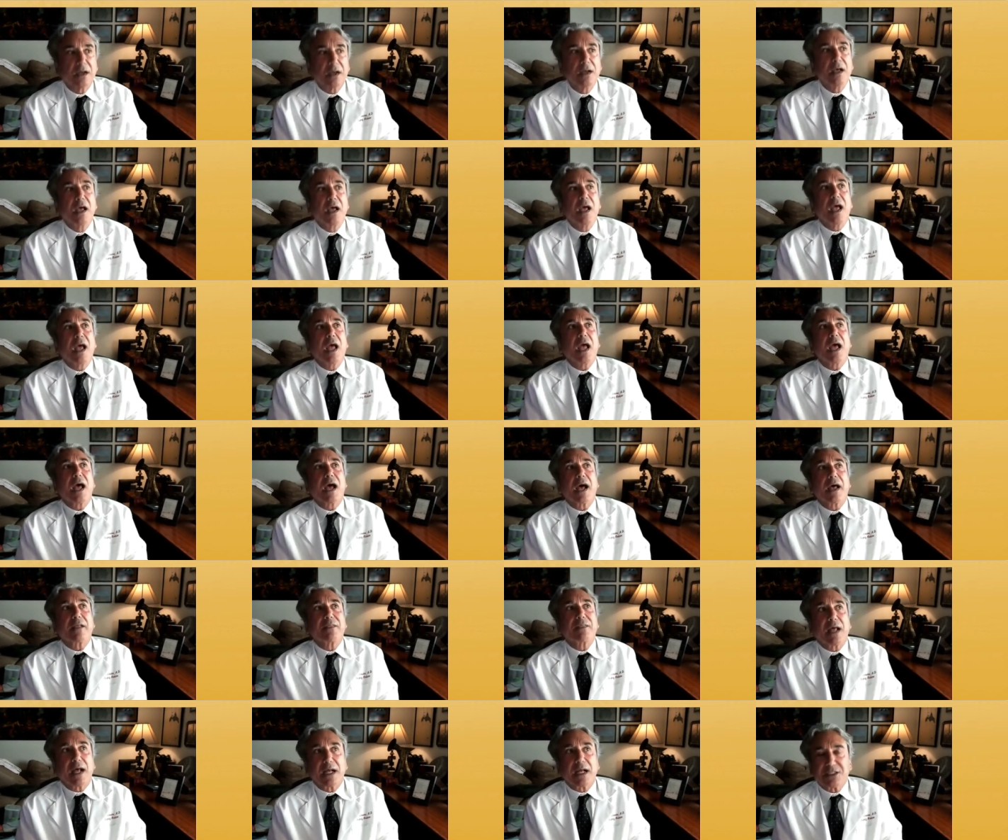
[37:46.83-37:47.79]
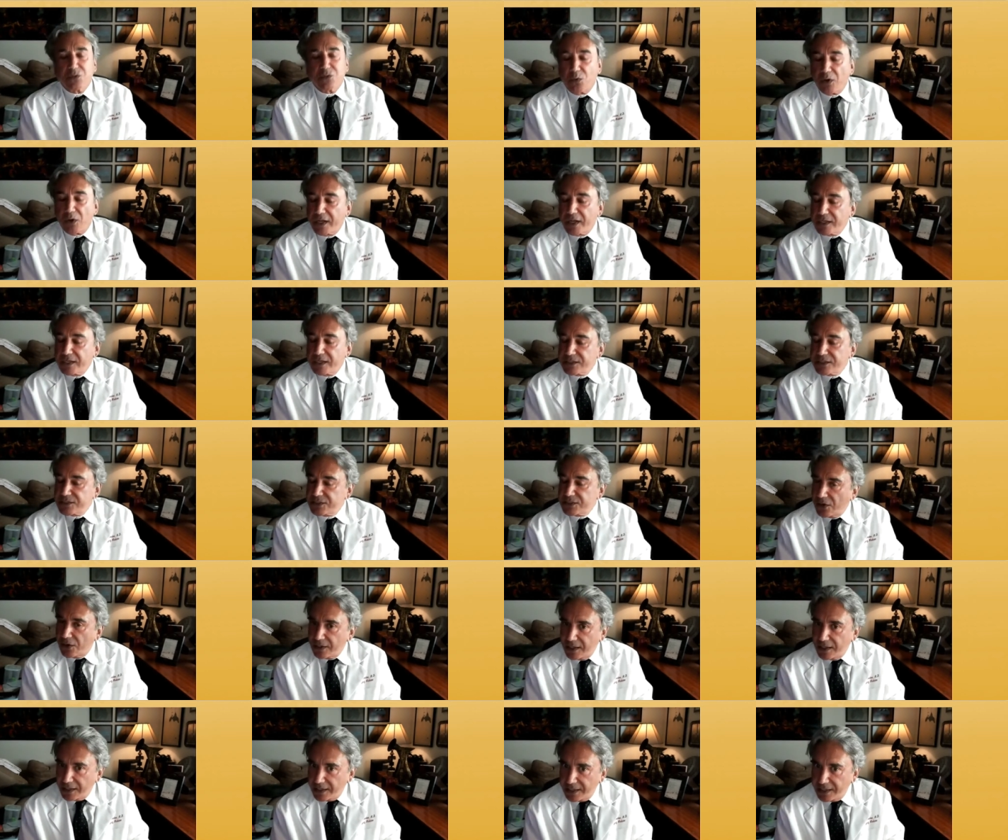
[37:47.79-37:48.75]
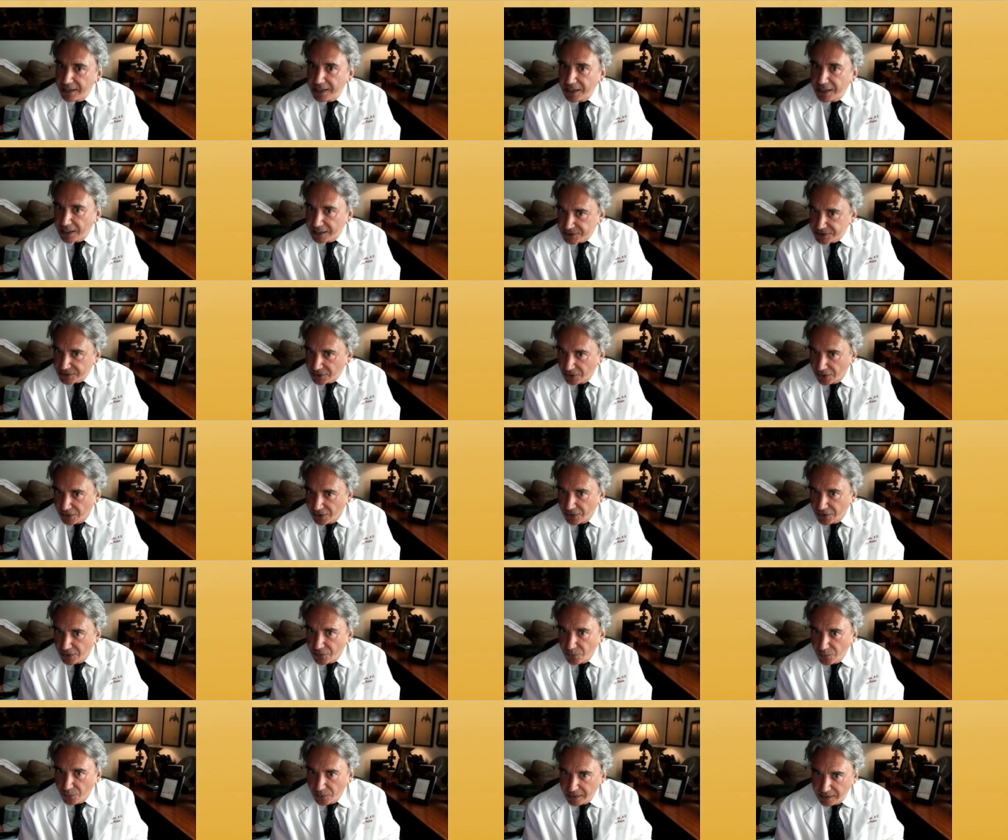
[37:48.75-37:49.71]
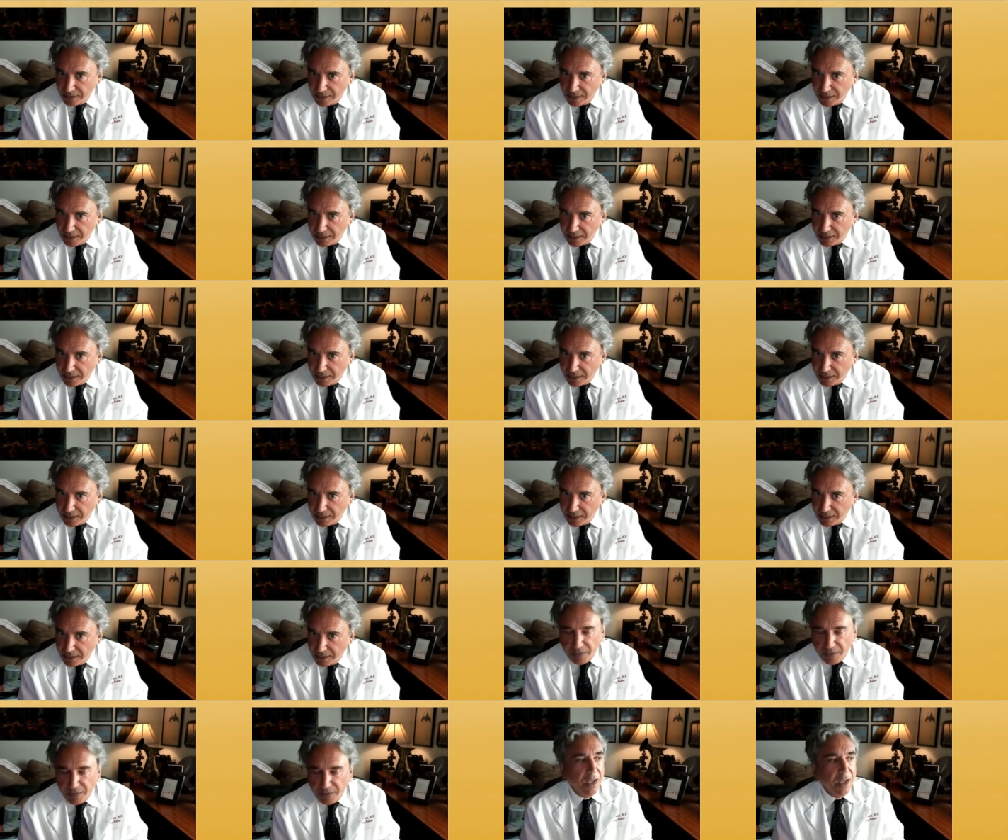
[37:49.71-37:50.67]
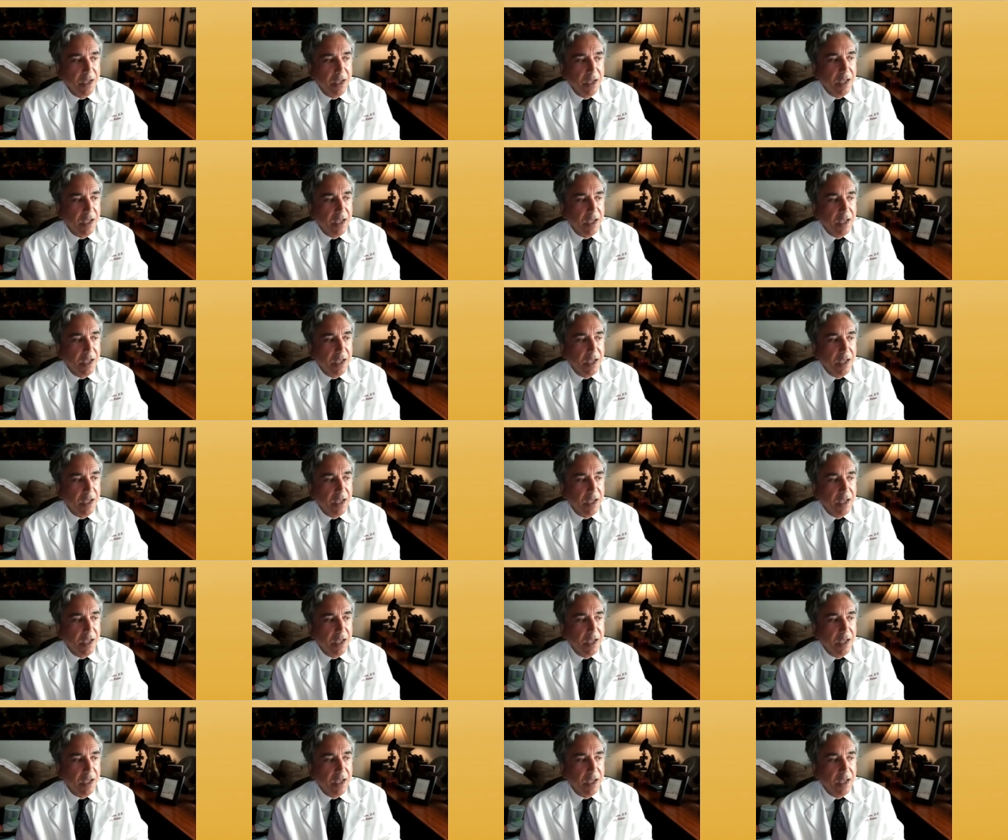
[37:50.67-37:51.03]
And that's when I started getting it. I started really thinking about it.